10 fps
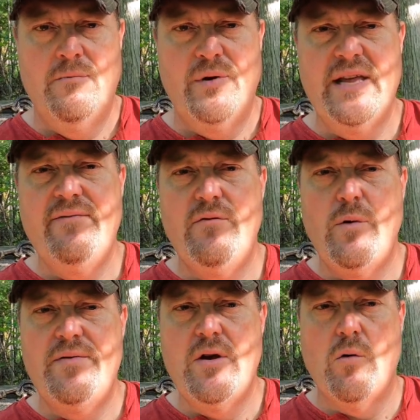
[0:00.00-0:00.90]
But even
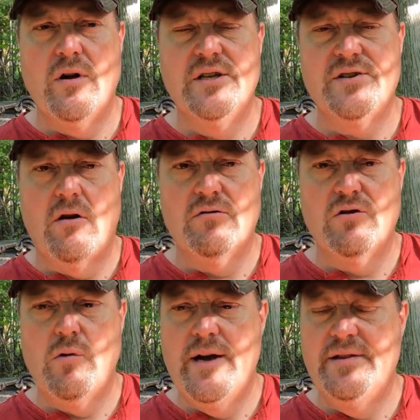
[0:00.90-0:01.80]
when the orchids aren't
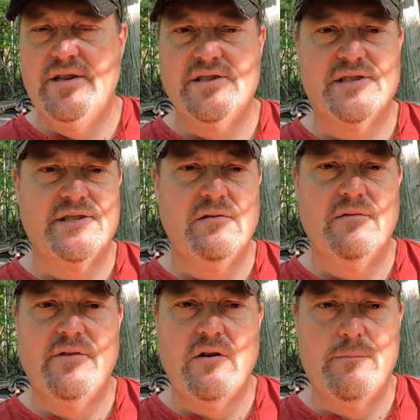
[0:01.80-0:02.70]
growing, this is still
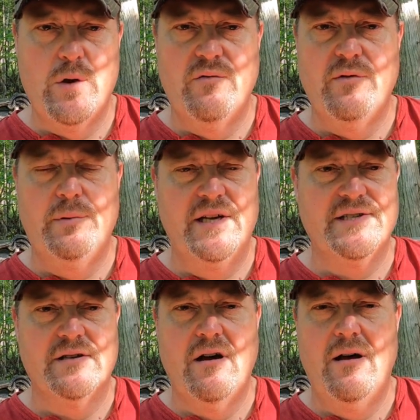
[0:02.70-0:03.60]
a very beautiful
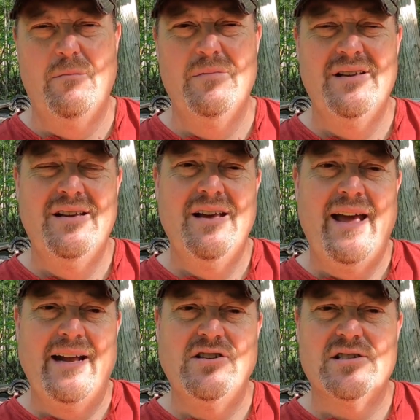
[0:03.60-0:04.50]
place to come
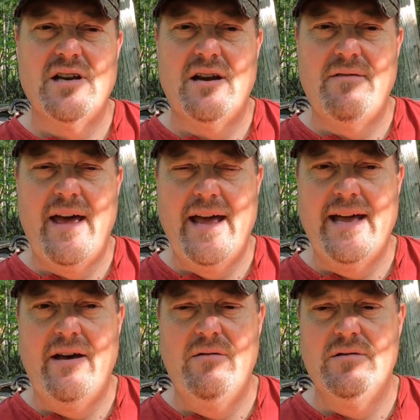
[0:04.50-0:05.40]
and just kind of
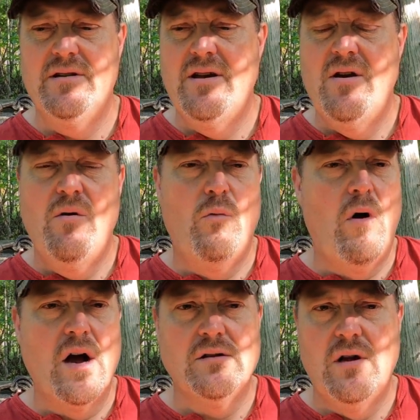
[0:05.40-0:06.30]
hang out,
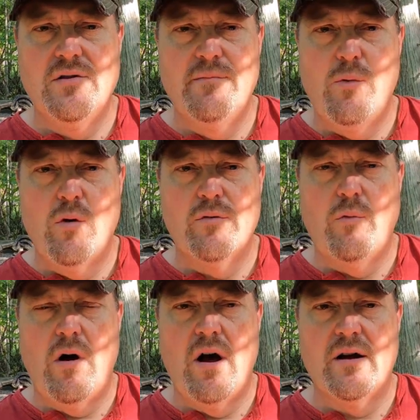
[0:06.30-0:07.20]
walk along the
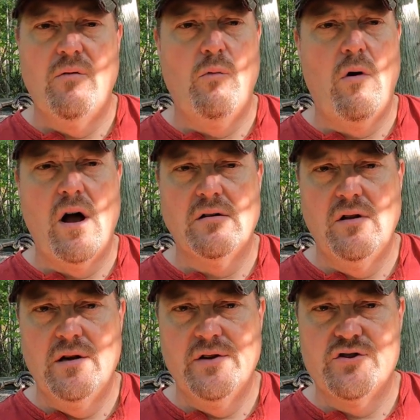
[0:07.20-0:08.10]
boardwalk, walk
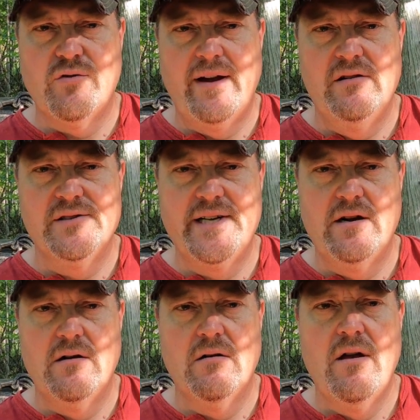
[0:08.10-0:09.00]
along the trails
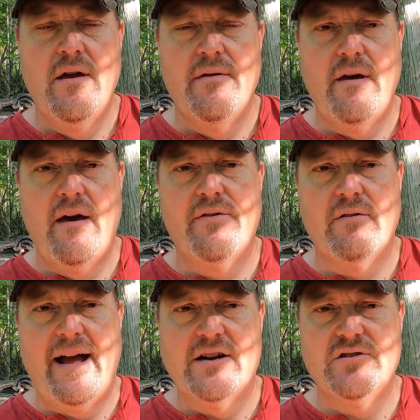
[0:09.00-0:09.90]
here.
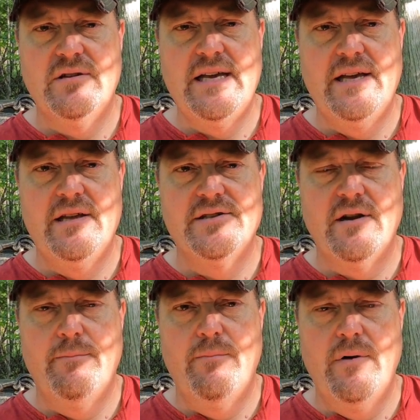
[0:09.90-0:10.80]
There actually is
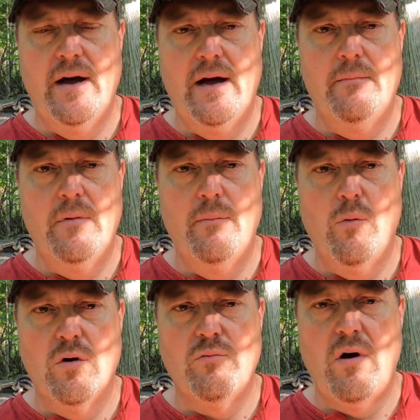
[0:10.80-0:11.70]
a
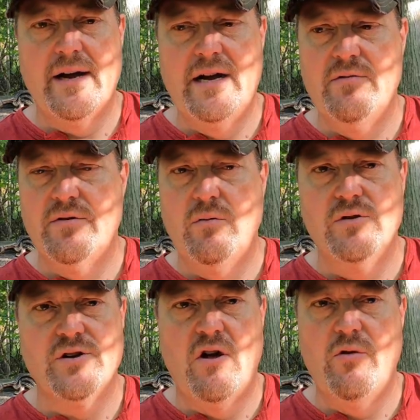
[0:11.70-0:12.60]
boardwalk here that
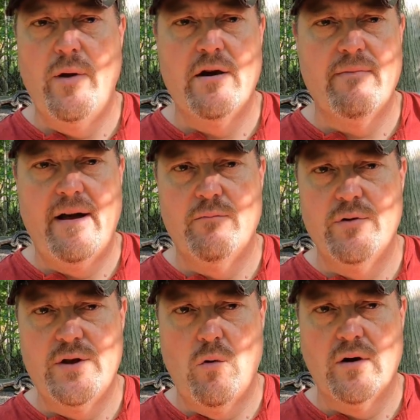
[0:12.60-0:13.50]
goes all the way around
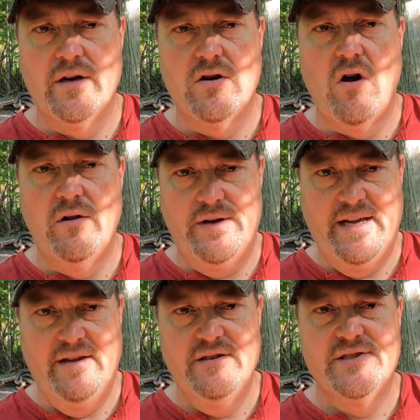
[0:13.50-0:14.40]
where the orchid
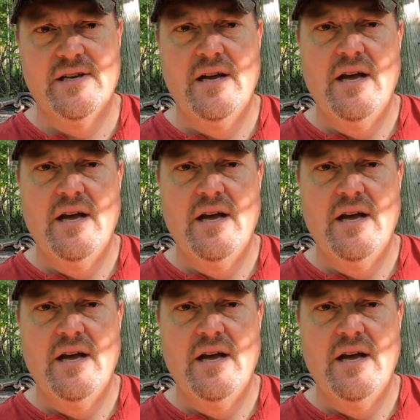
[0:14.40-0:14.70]
colony is.